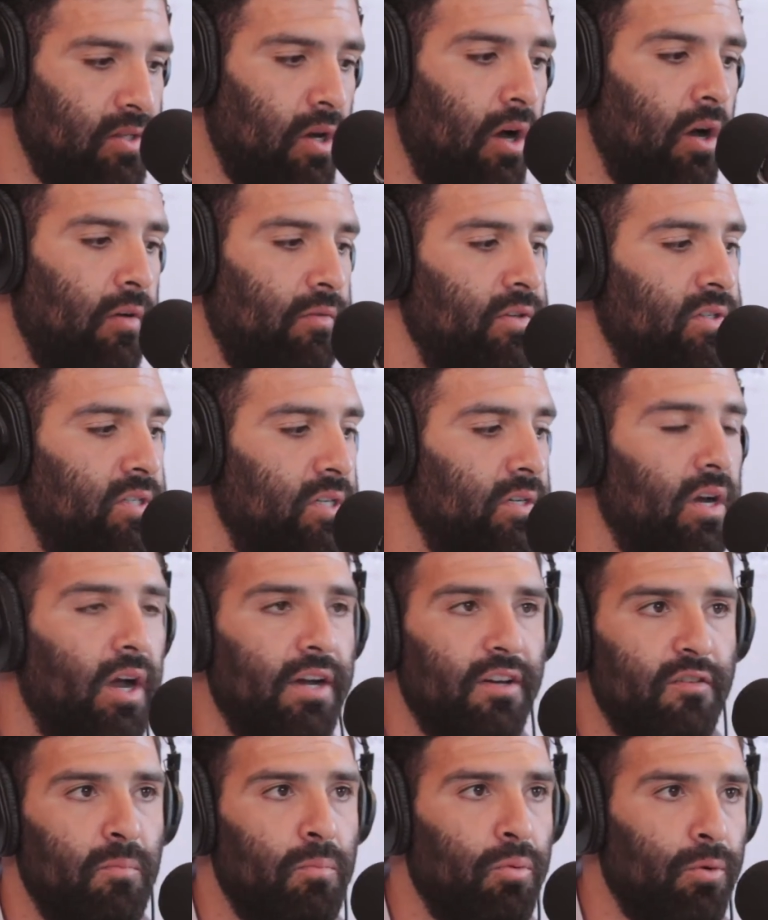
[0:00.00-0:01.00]
office and
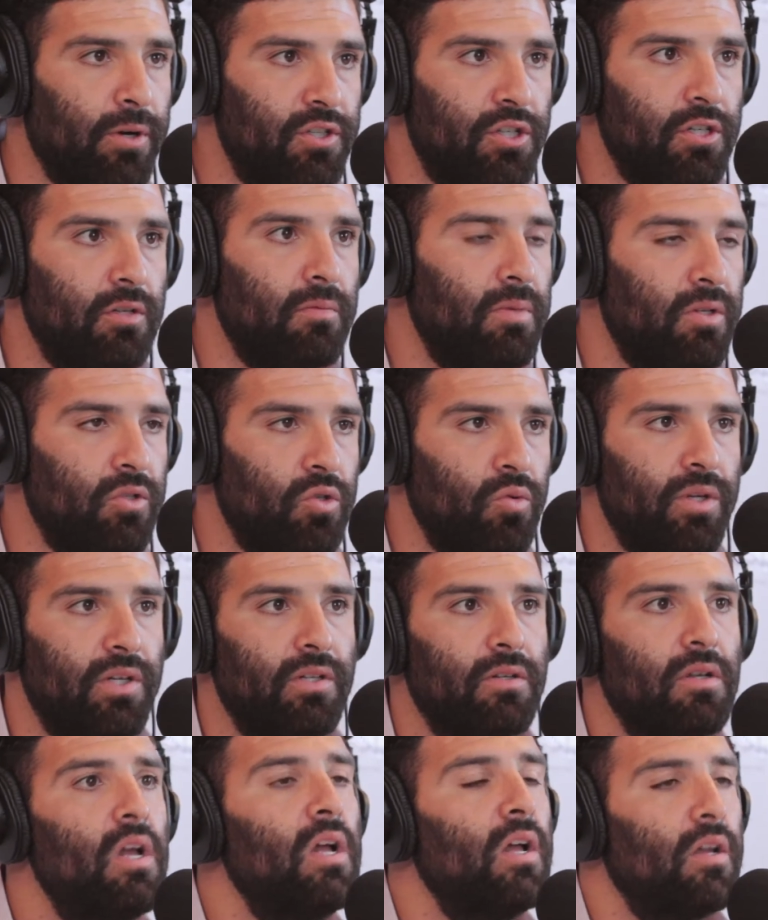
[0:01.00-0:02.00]
kind of bridging
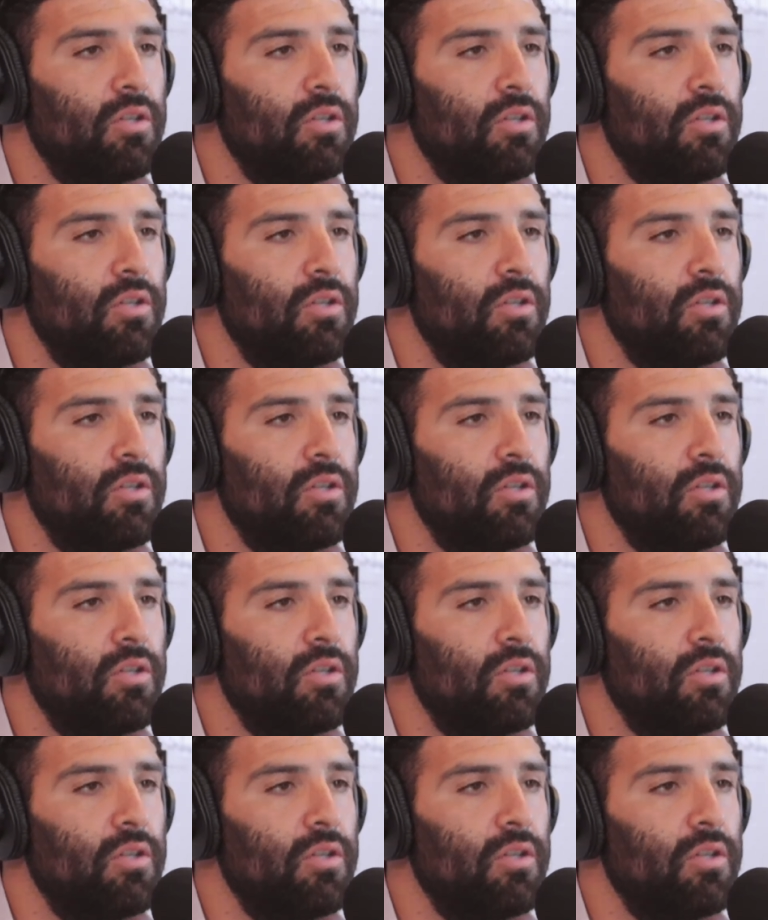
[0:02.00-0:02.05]
between